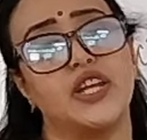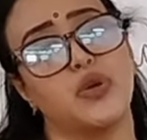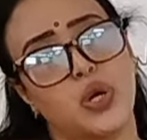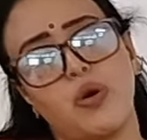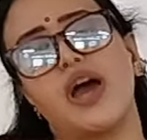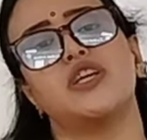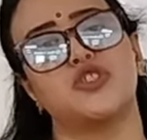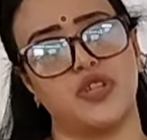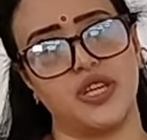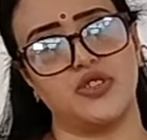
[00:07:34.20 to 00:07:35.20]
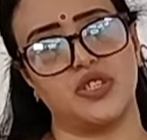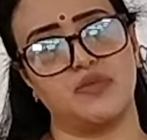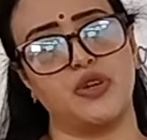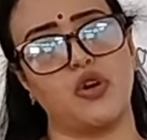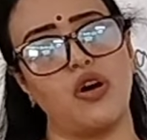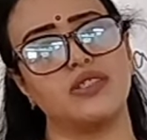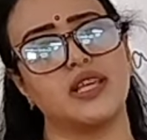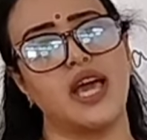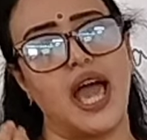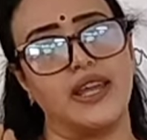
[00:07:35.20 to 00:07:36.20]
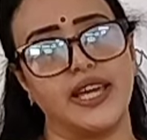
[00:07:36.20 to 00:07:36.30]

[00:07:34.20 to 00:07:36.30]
requires changes, because an